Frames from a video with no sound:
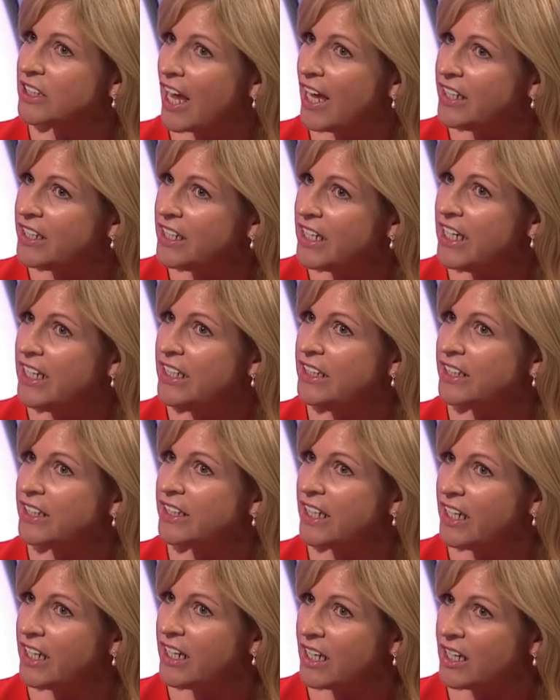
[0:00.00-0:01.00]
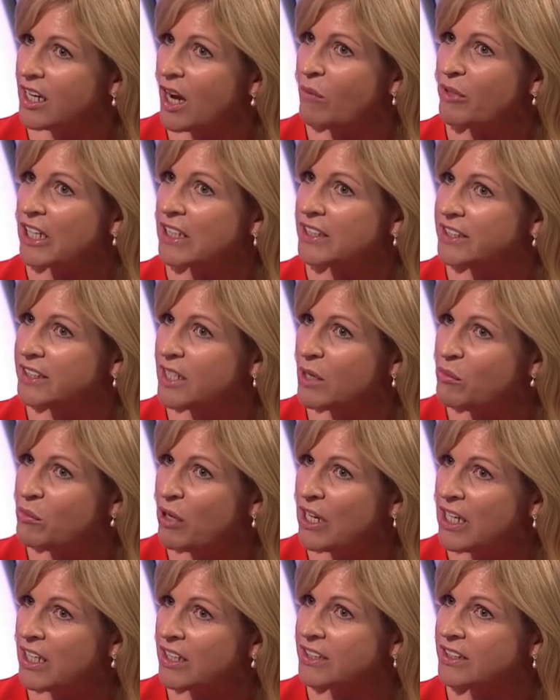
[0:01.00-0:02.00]
and needs economic
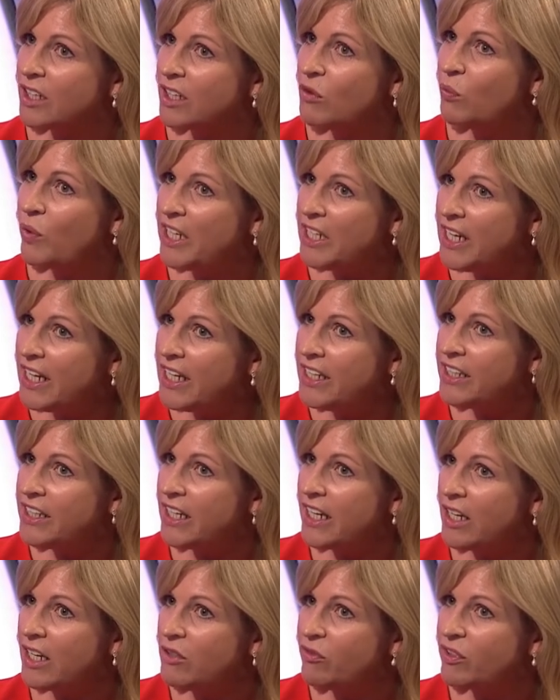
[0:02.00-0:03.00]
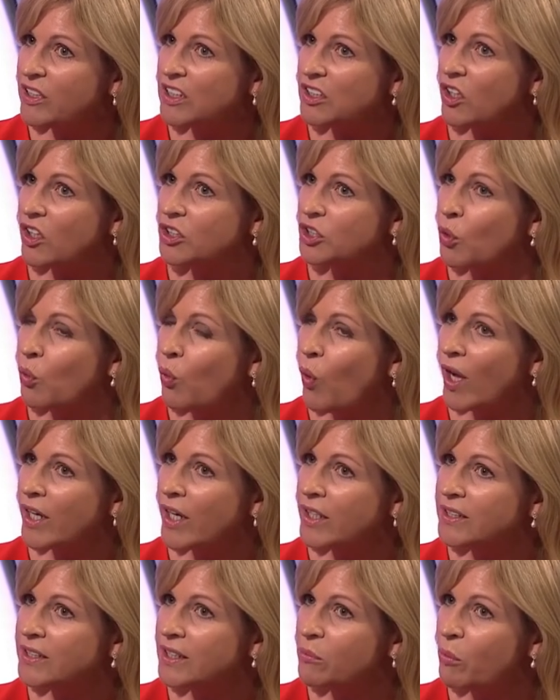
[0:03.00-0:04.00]
stimulus. We need the infrastructure. What
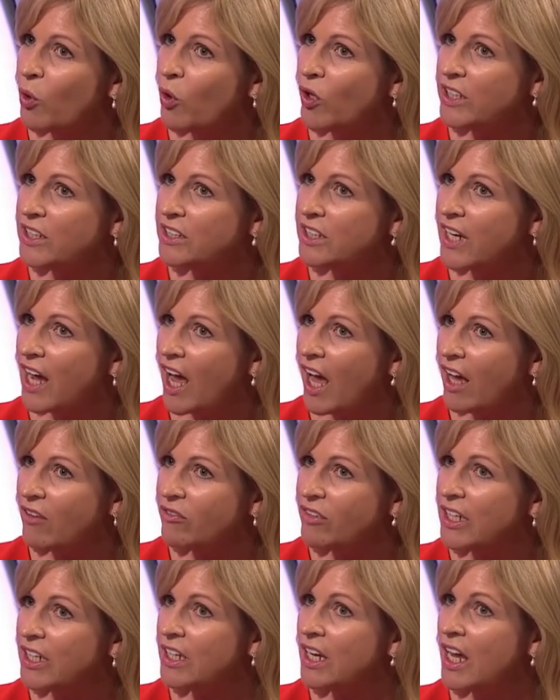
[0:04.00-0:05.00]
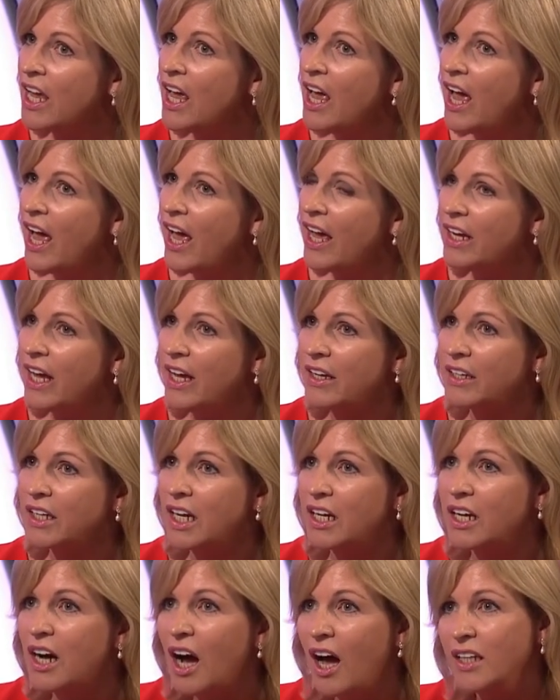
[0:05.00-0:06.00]
is the point in having a
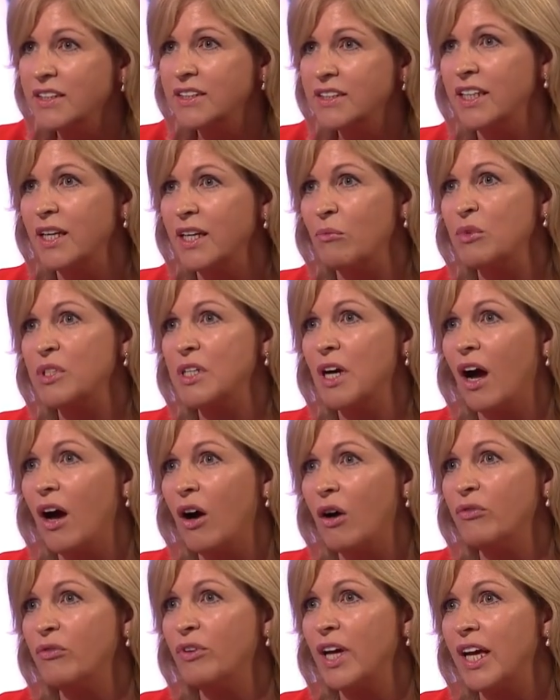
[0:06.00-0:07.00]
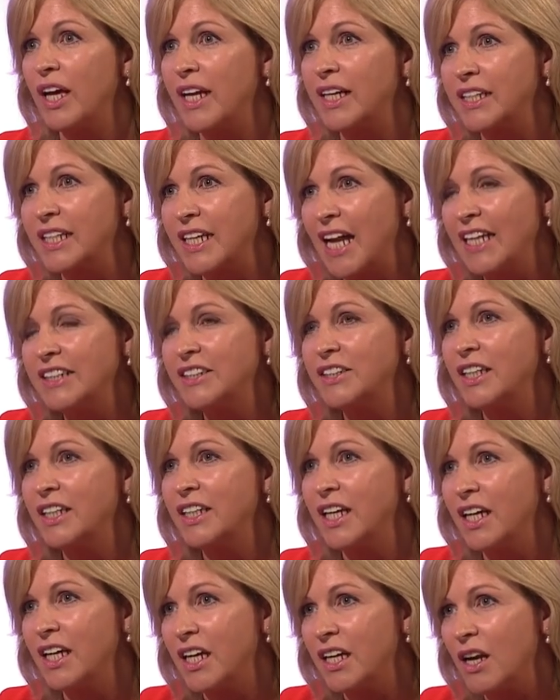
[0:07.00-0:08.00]
concept of an Atlantic
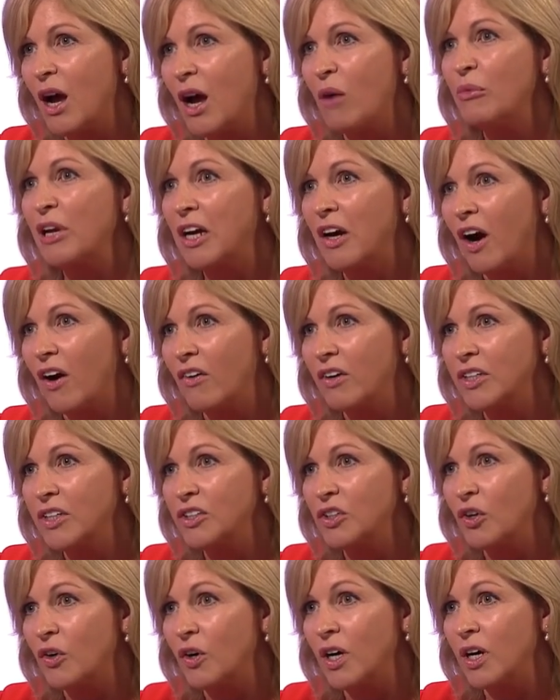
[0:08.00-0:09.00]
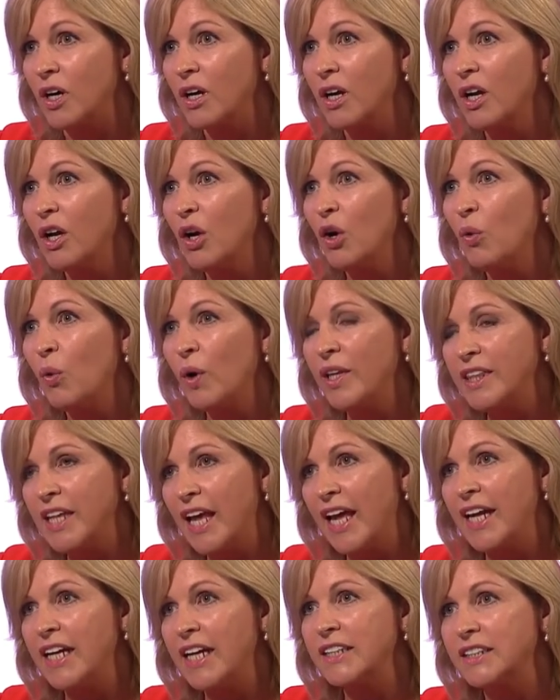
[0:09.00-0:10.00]
economic corridor when
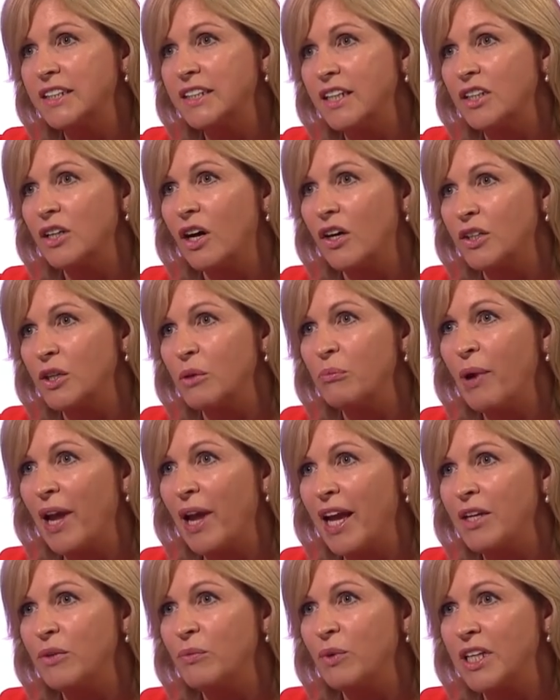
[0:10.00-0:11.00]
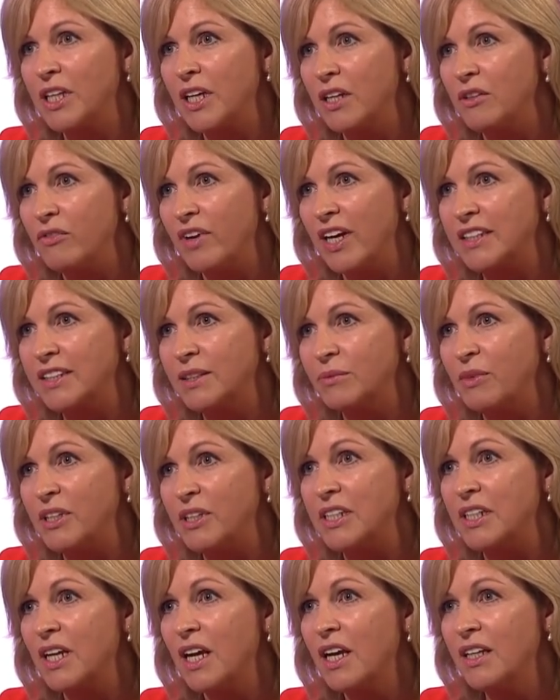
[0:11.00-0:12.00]
then it's not underpinned with the
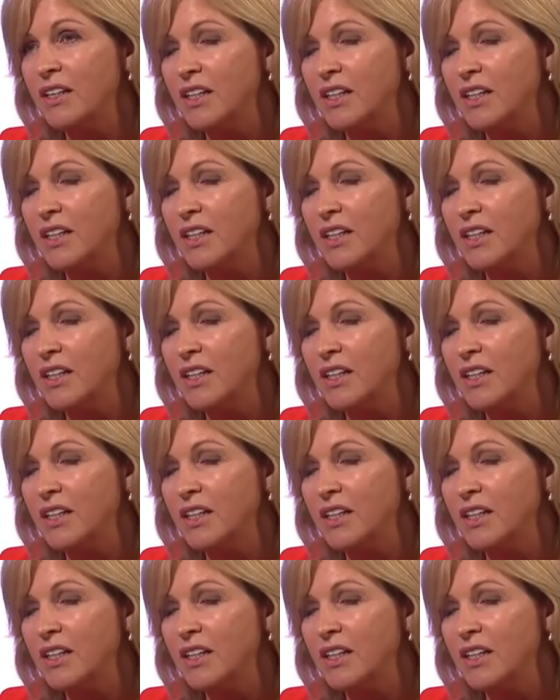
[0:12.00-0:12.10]
investment? The